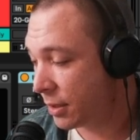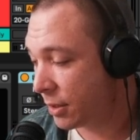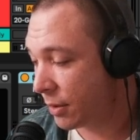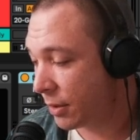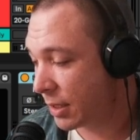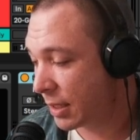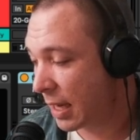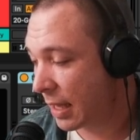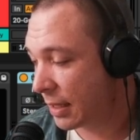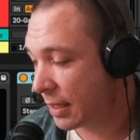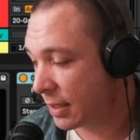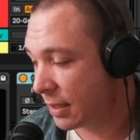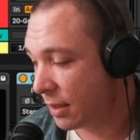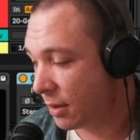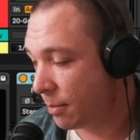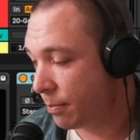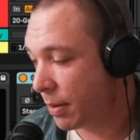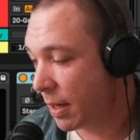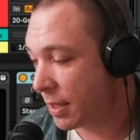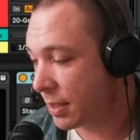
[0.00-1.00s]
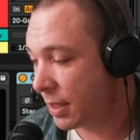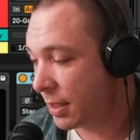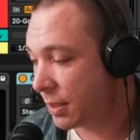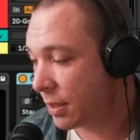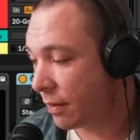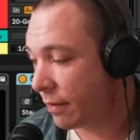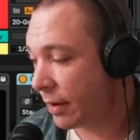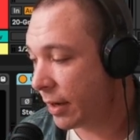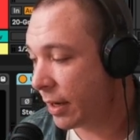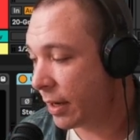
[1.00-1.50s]
so it's got this little
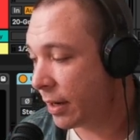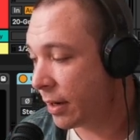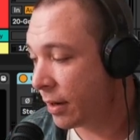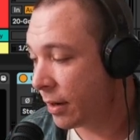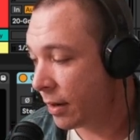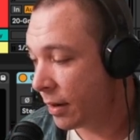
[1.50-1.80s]
buzzies over here.